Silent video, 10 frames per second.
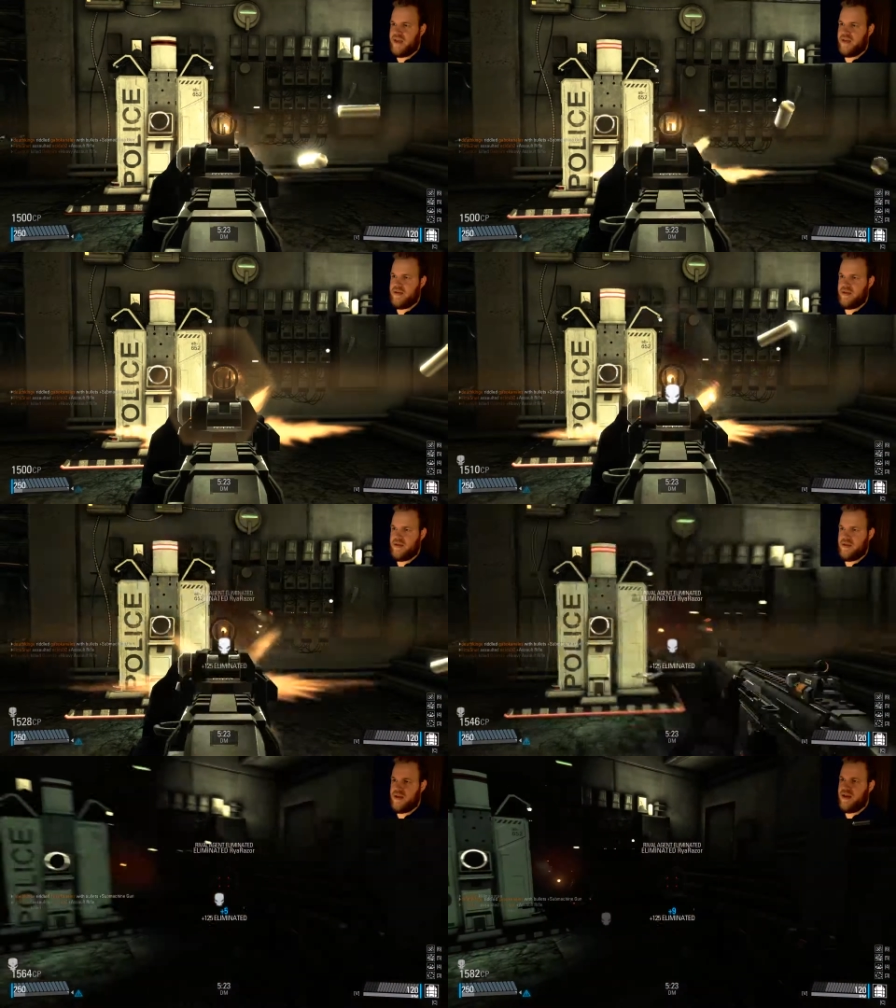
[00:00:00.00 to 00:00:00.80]
Hi.
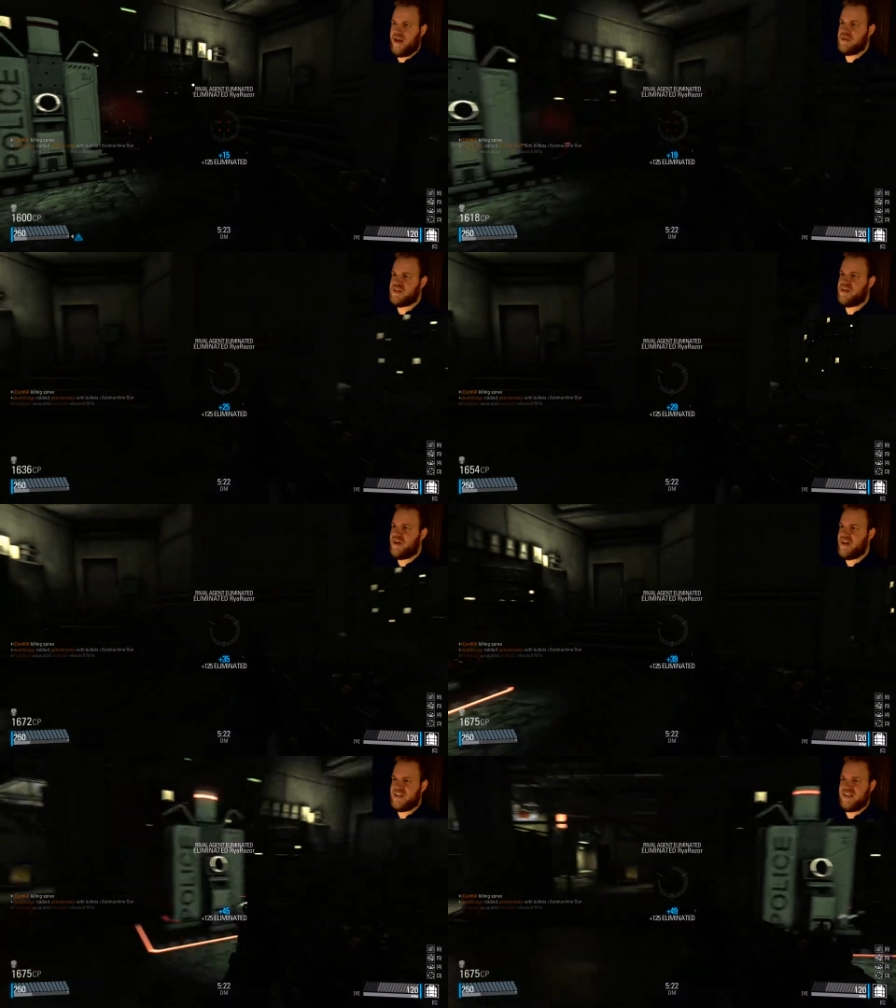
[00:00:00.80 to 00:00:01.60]
I was
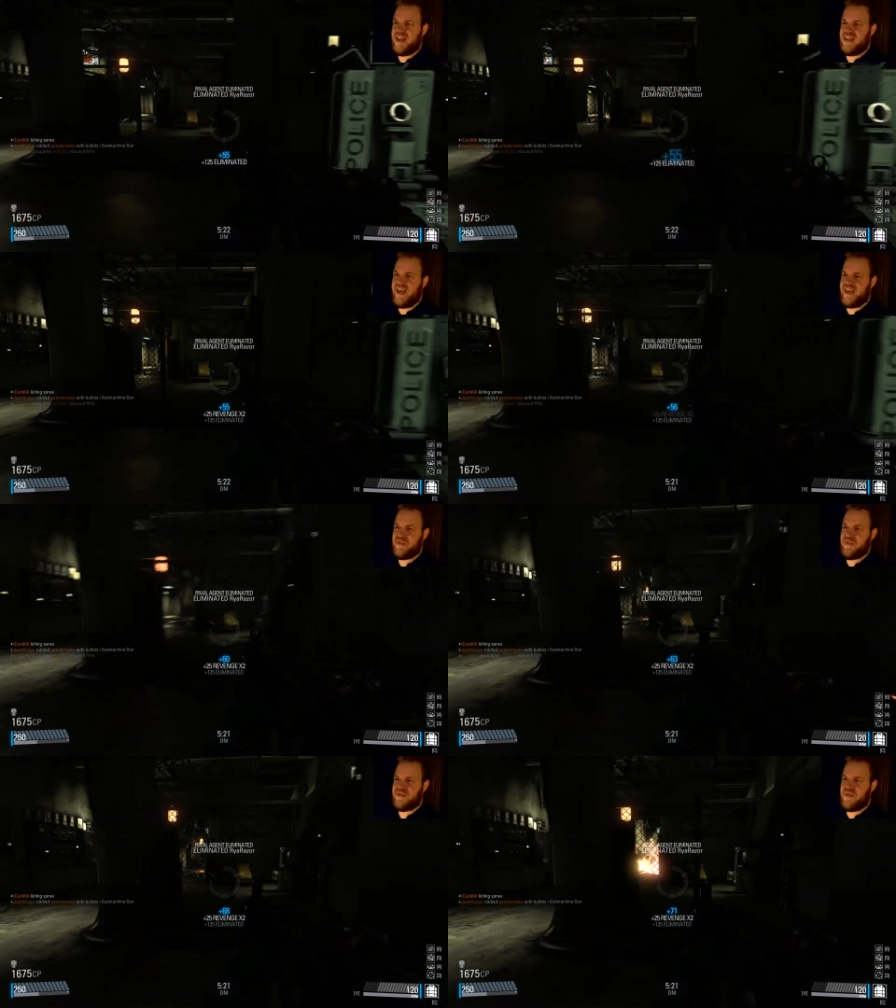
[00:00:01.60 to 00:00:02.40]
starting to not like
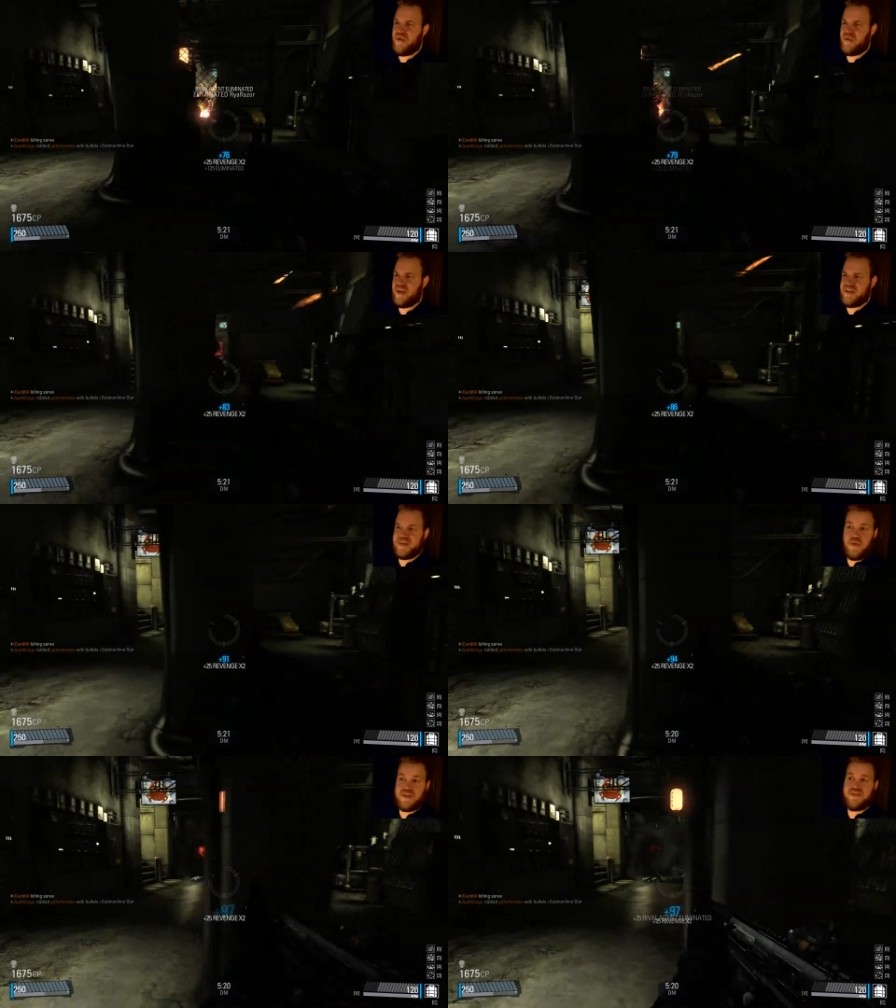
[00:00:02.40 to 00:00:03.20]
it before,
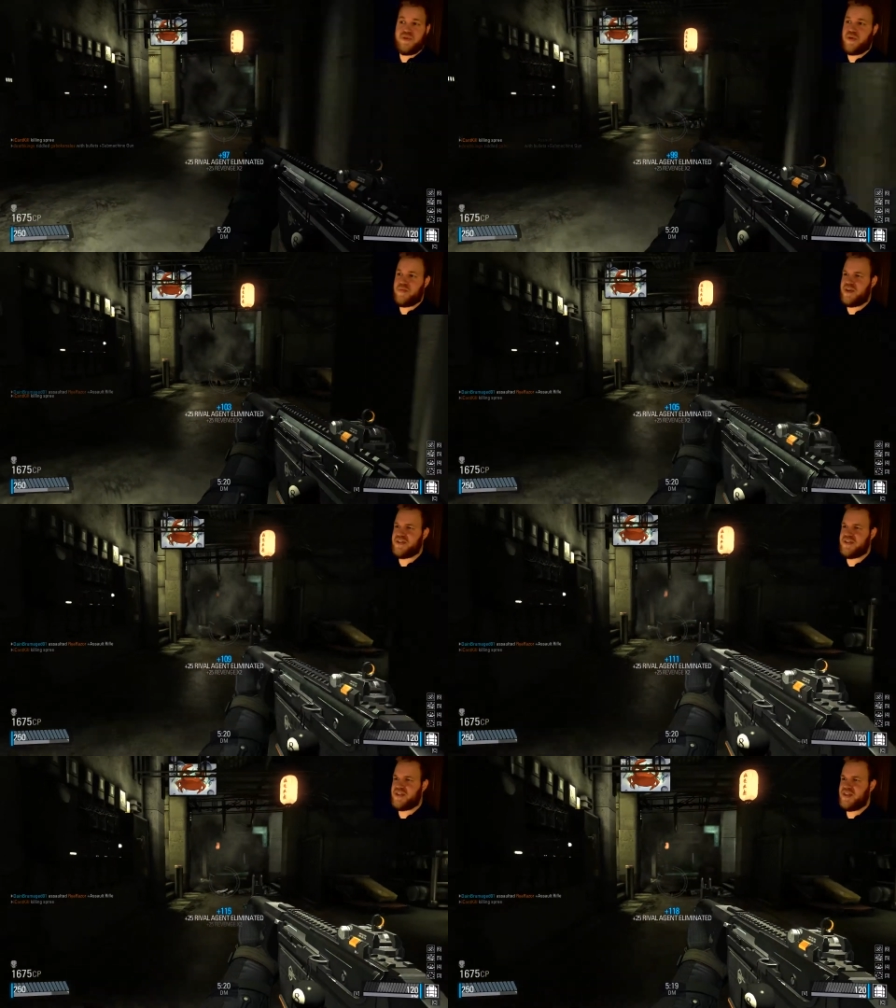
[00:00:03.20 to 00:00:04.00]
because it wasn't doing
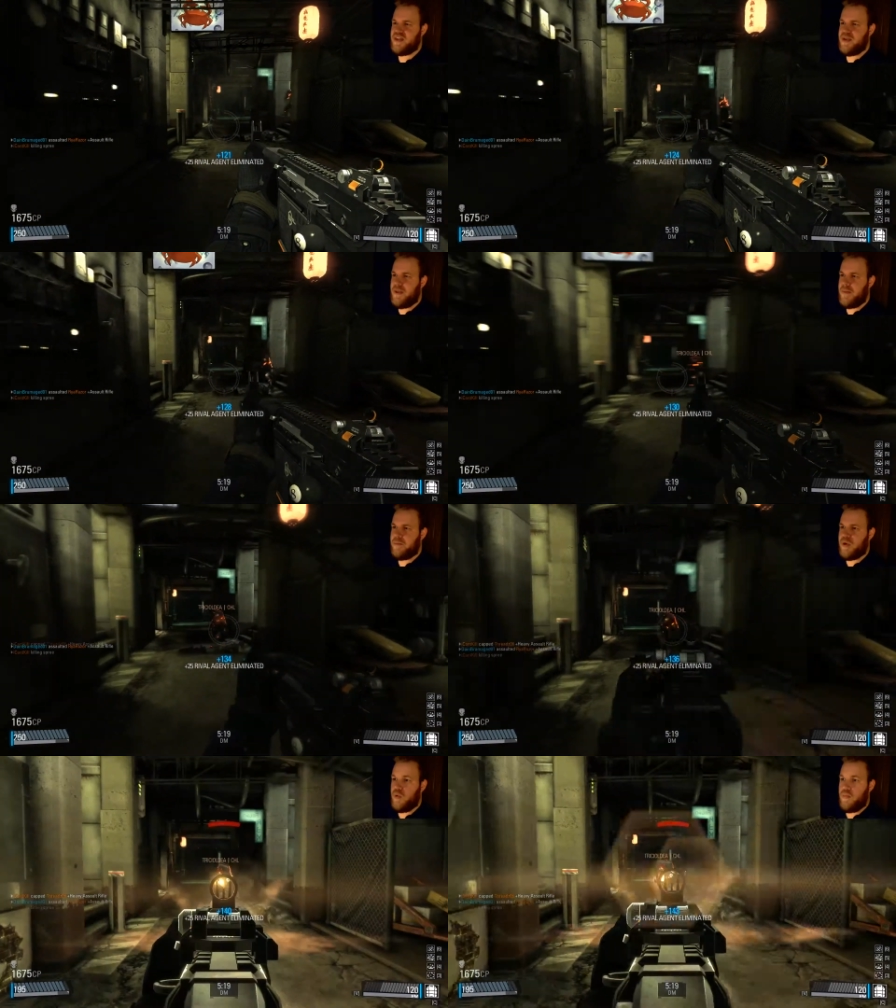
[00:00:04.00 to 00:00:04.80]
much.
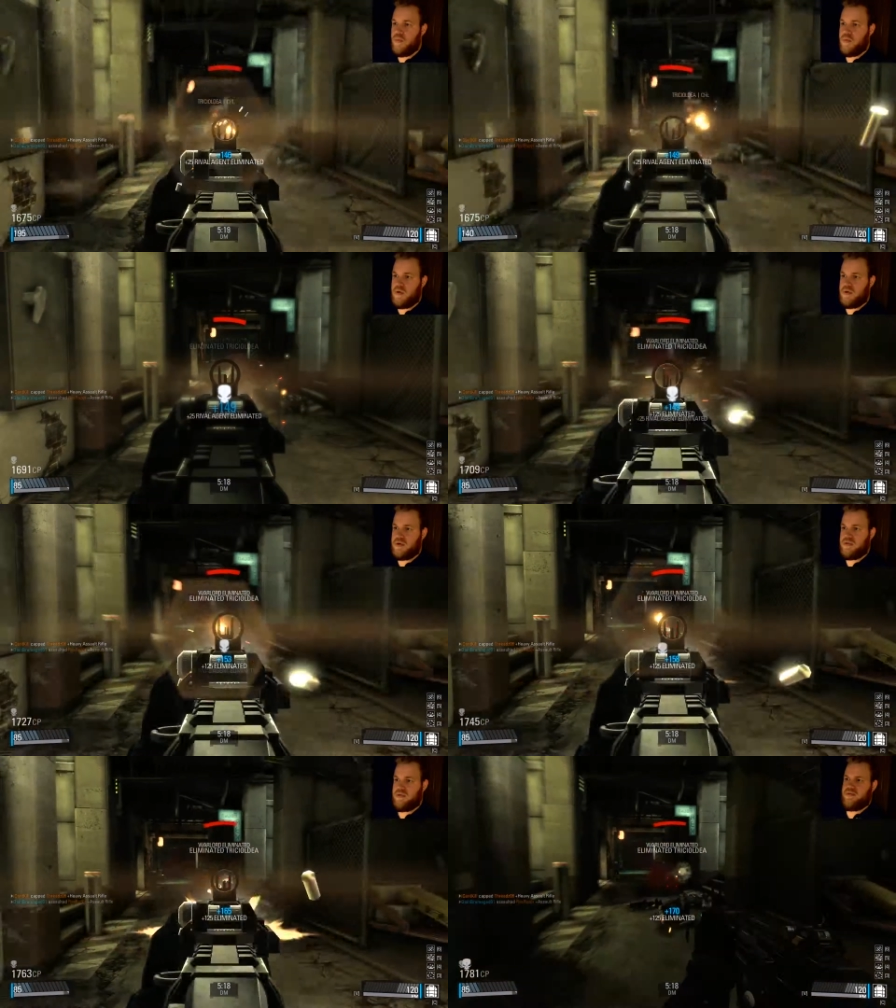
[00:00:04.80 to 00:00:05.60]
But-
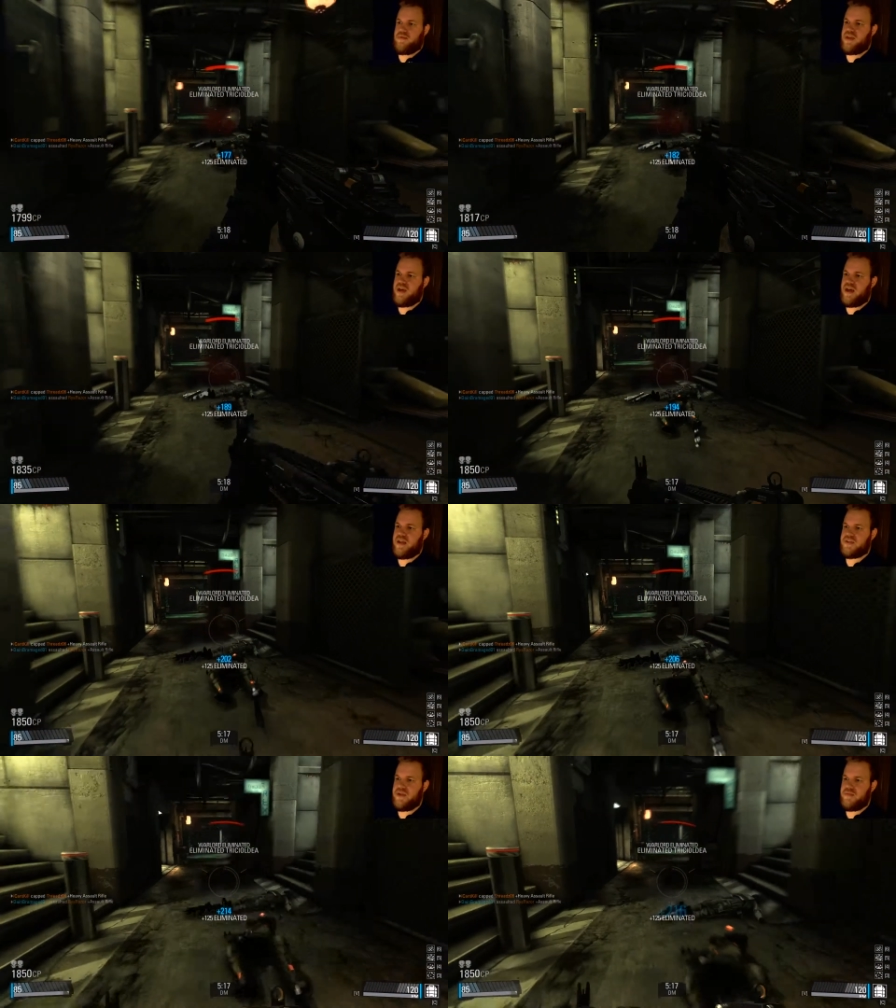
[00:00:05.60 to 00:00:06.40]

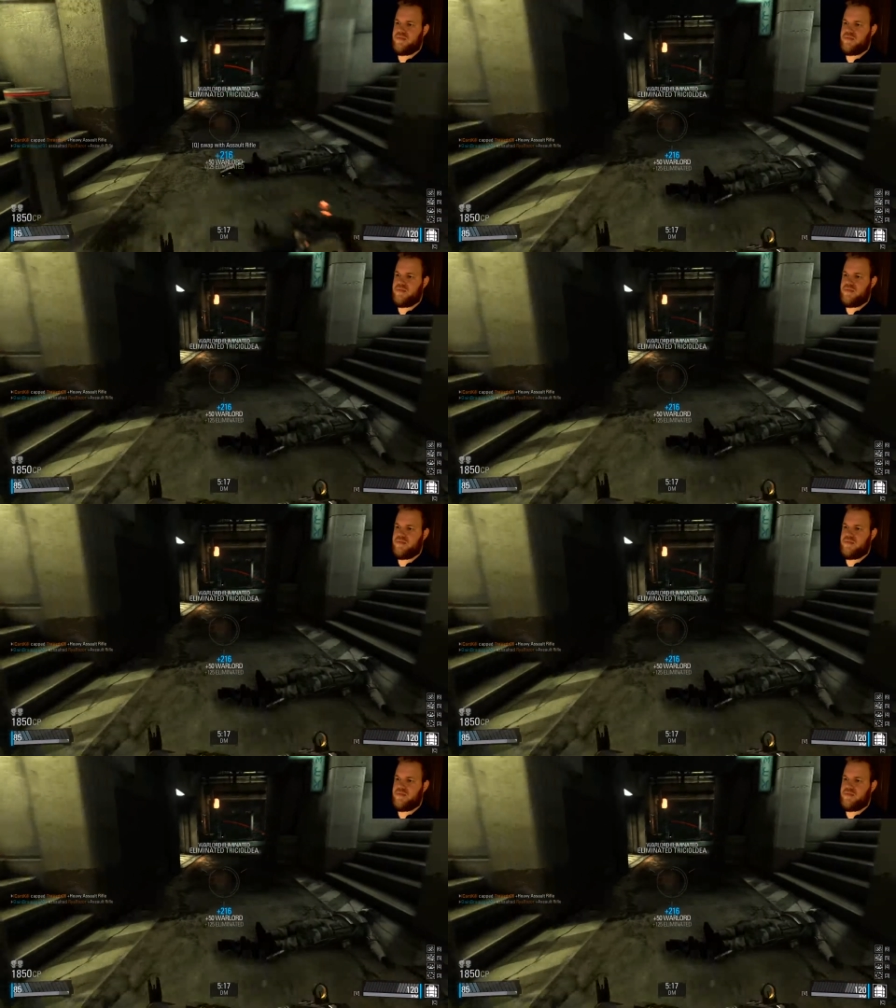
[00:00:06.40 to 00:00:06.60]
Gotcha.